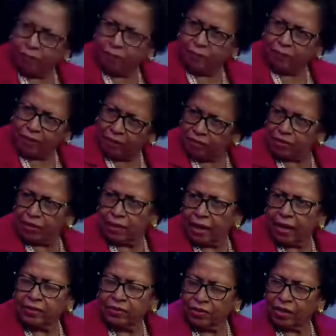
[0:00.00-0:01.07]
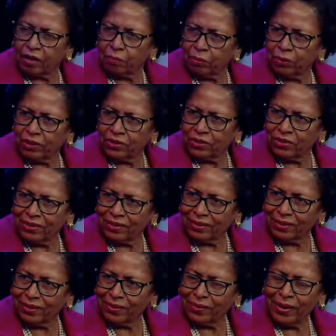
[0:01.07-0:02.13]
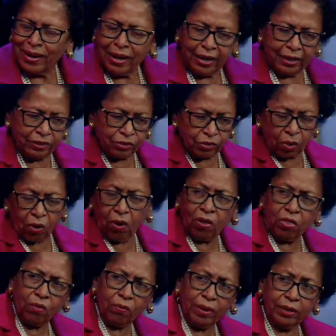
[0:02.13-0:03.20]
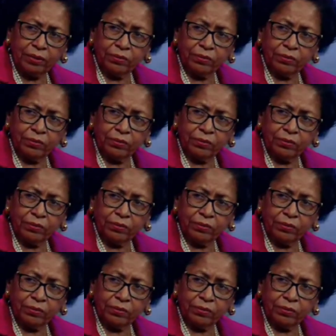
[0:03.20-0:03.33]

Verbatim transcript: That leaves a lasting impression on you. Mm-hmm. And so all the